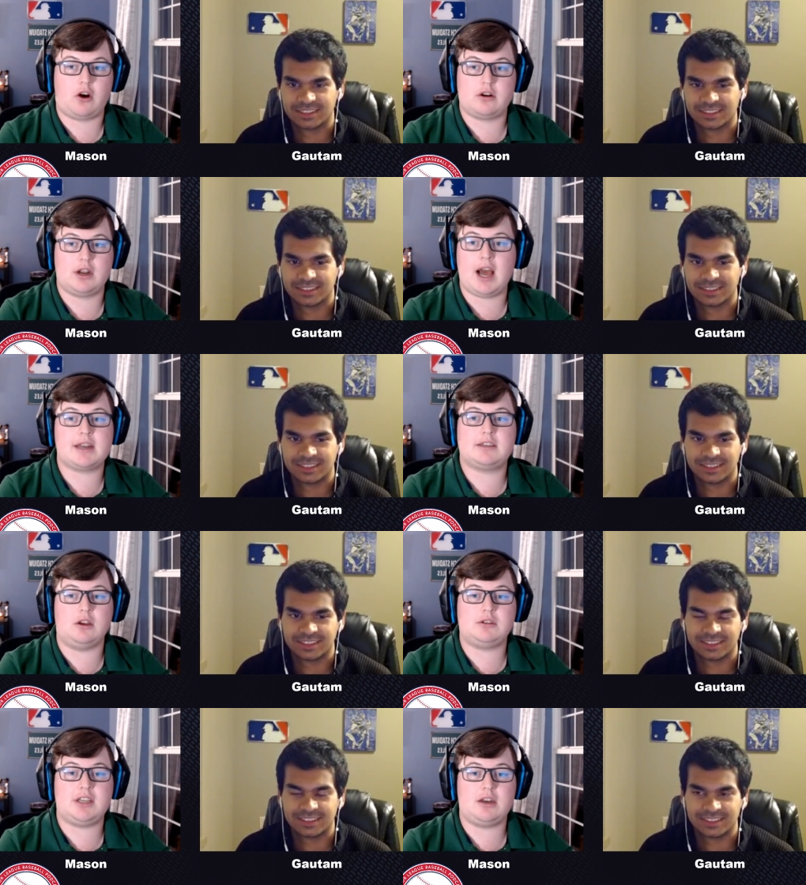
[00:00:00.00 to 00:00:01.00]
Speaker 1: are not
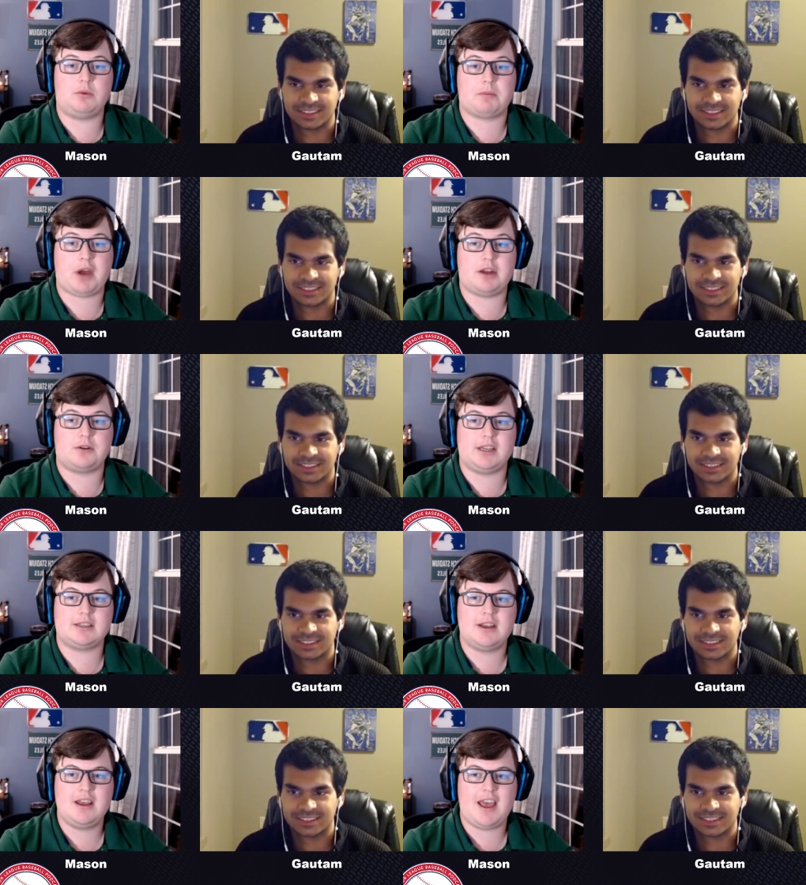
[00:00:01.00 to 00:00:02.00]
associated with the
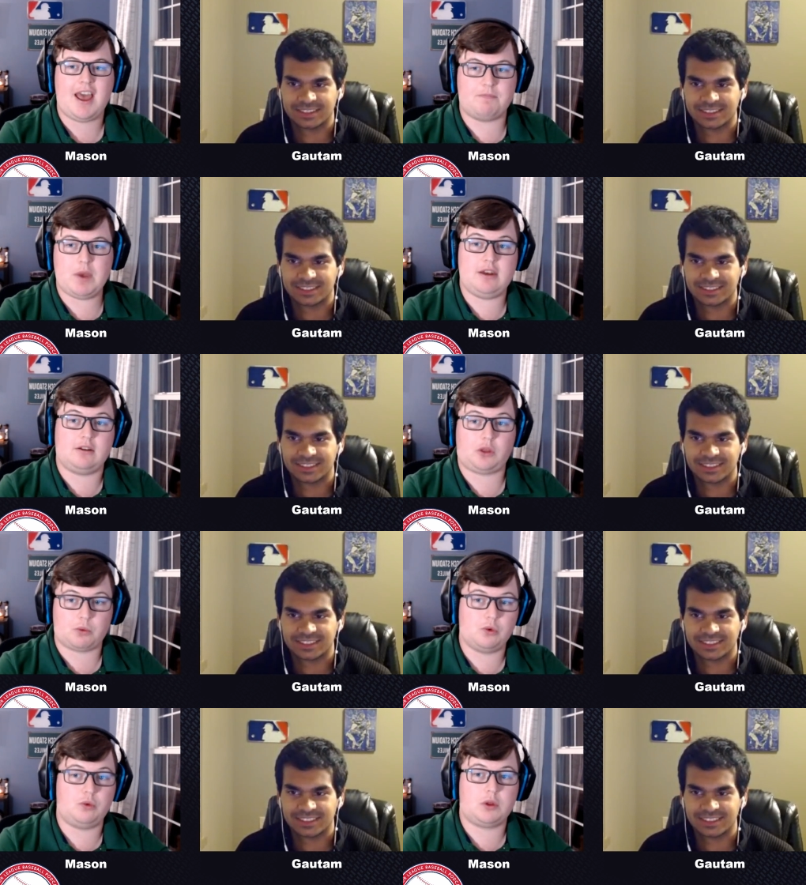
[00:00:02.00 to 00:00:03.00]
Padres have been
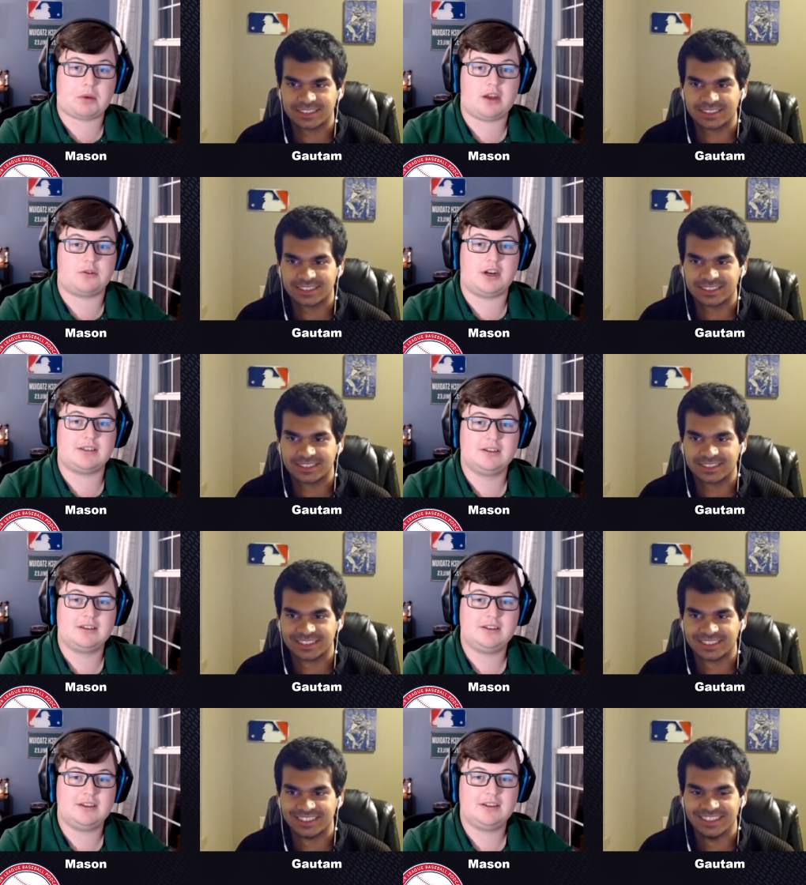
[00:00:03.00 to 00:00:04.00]
through the Padres.
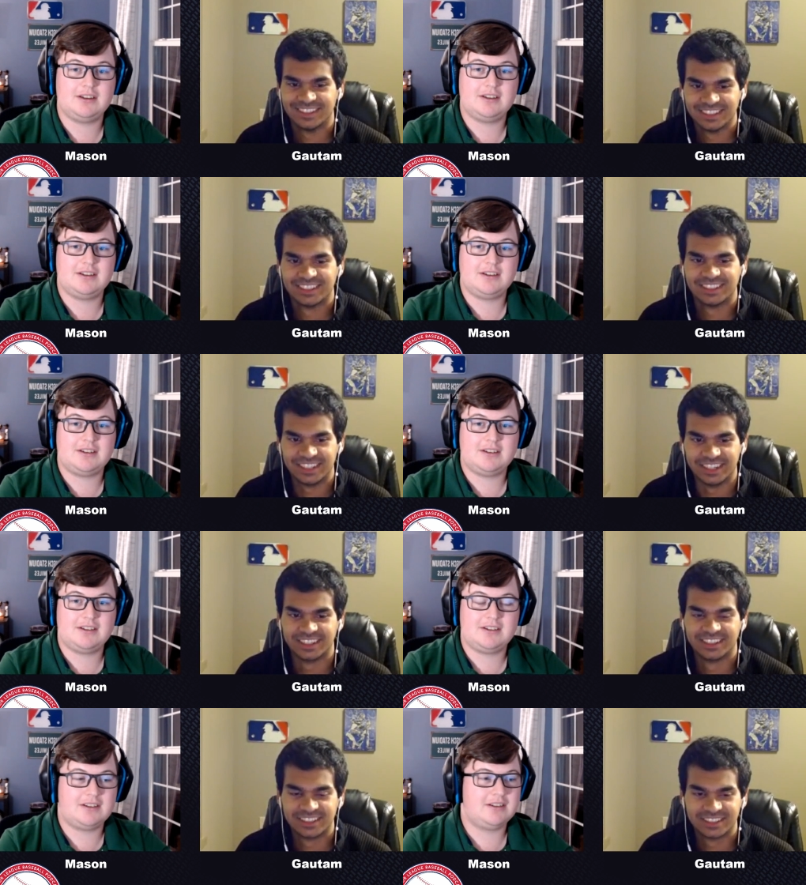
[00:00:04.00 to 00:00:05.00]
Yeah.
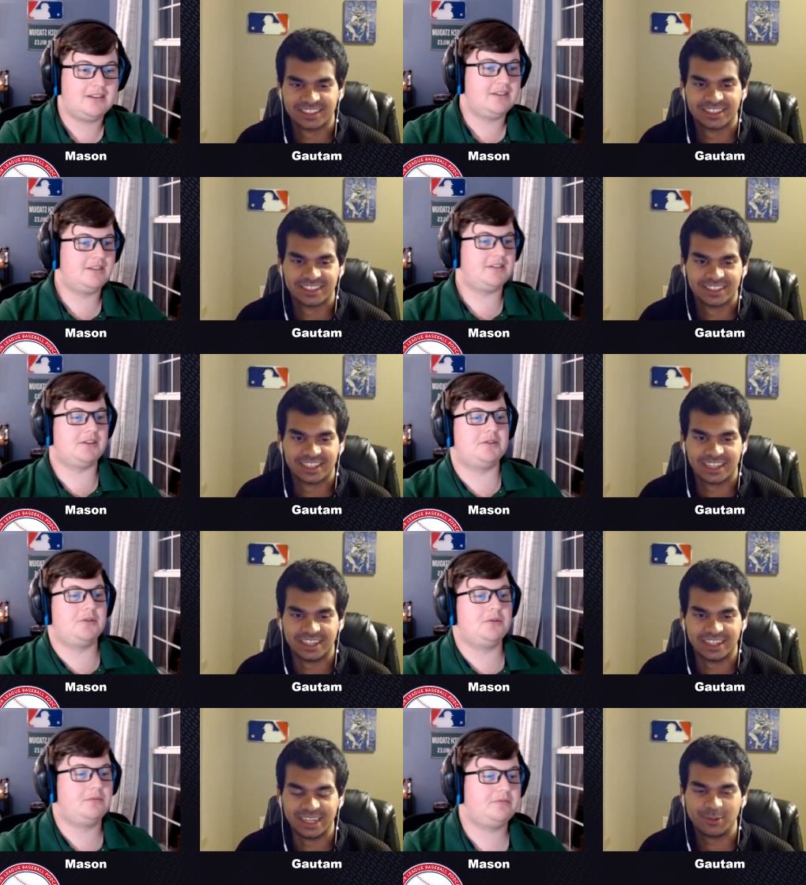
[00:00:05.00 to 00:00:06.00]

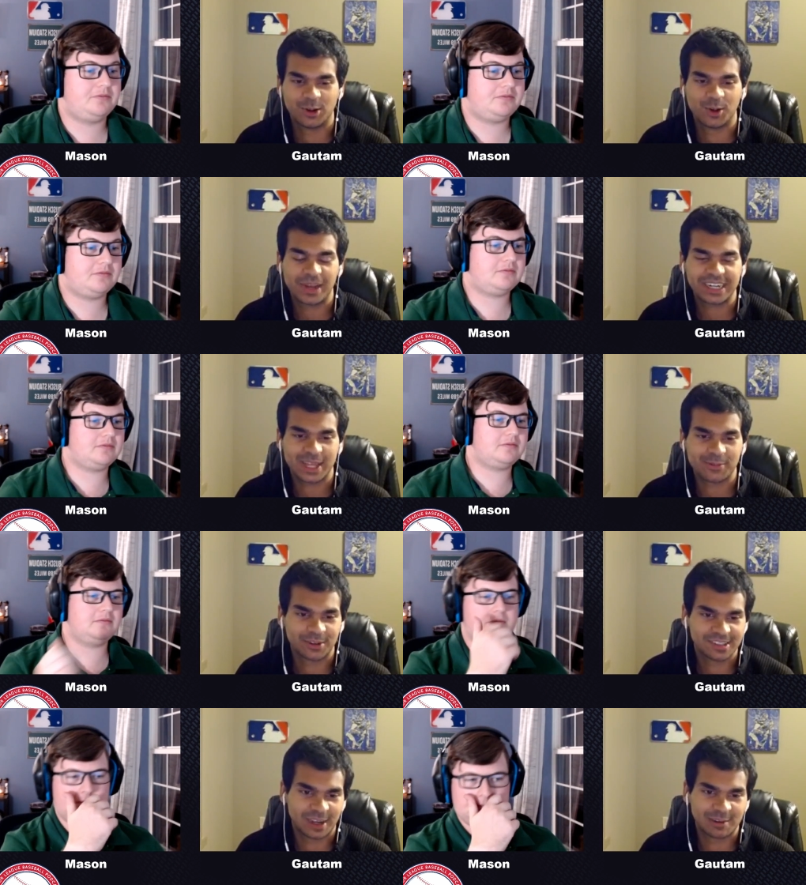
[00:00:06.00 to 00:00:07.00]
So
Speaker 2: even going back to that
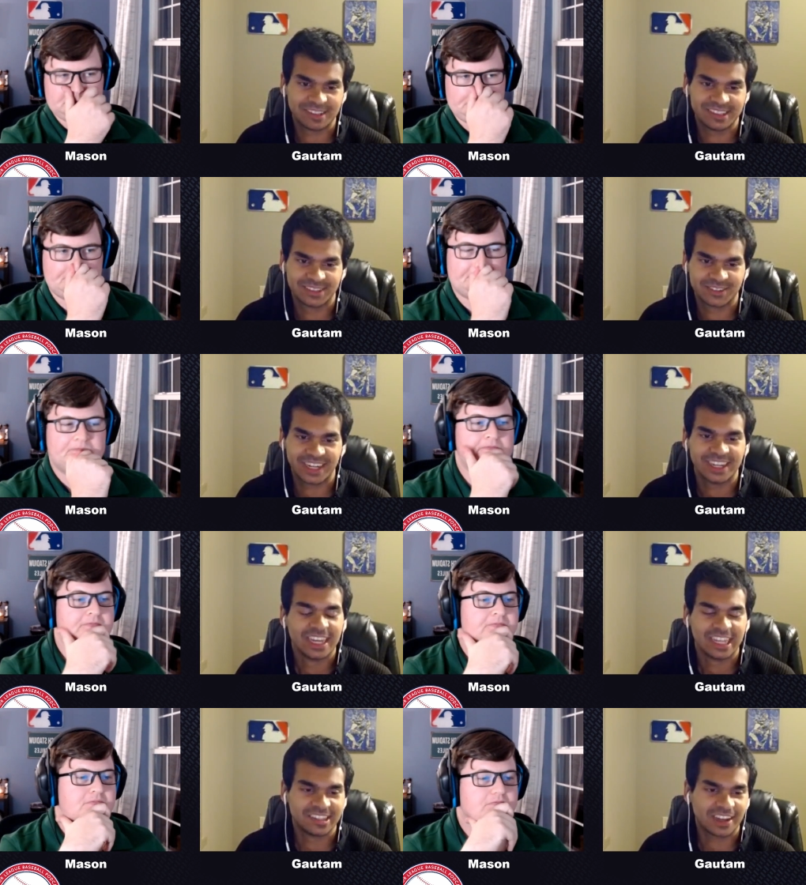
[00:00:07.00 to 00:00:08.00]
first offseason, right?
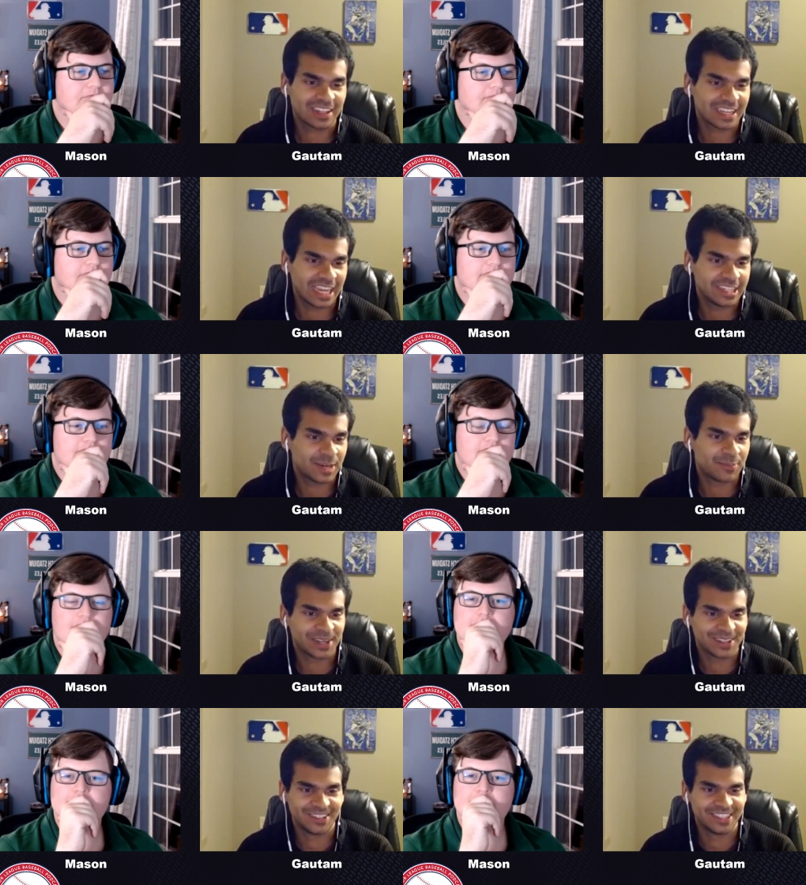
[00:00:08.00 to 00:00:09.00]
It's not like AJ
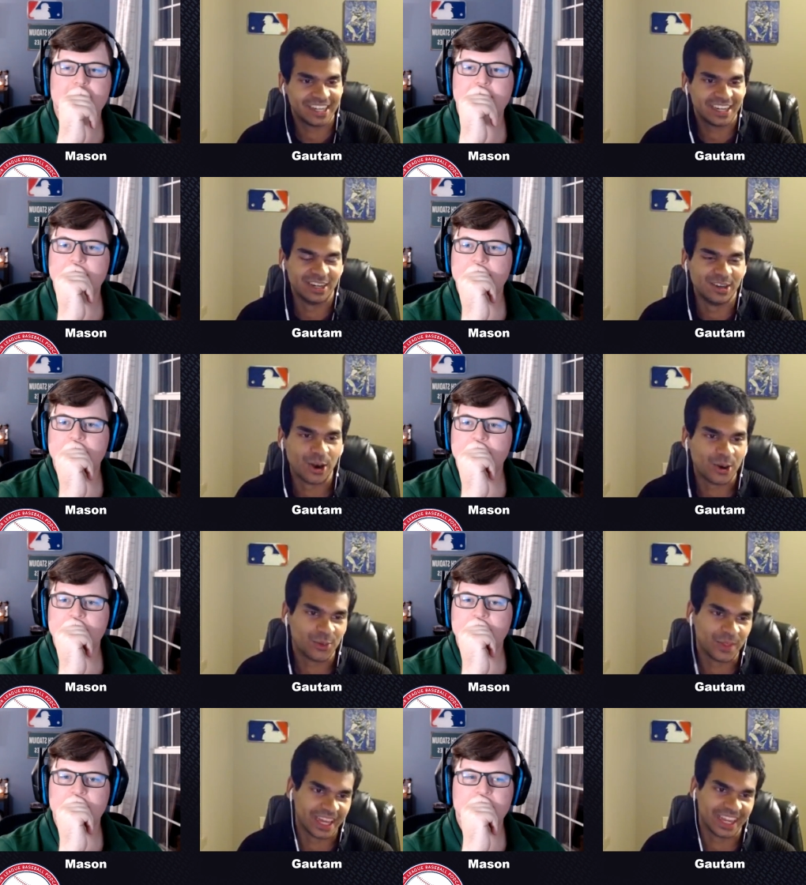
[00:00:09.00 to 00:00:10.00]
Preller didn't
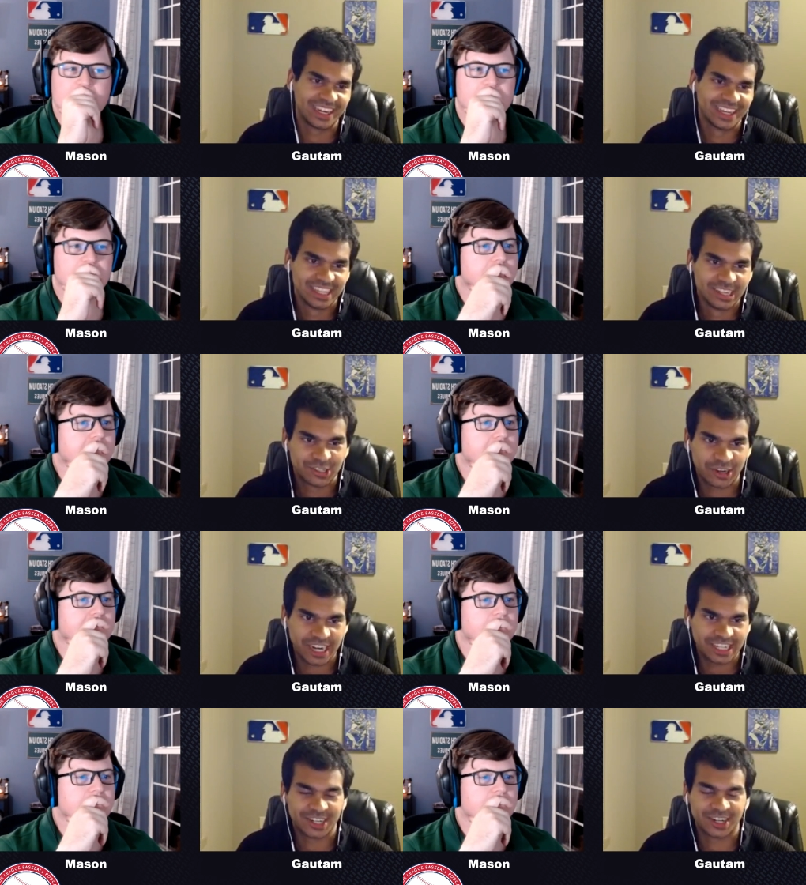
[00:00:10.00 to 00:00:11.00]
know that
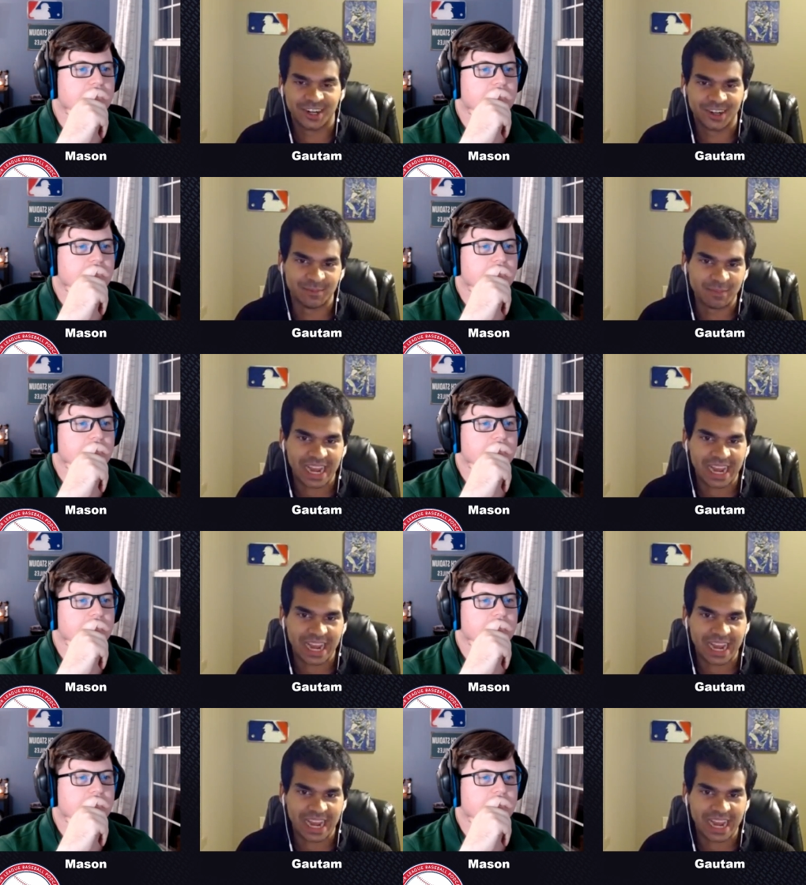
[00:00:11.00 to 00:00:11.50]
Trea Turner and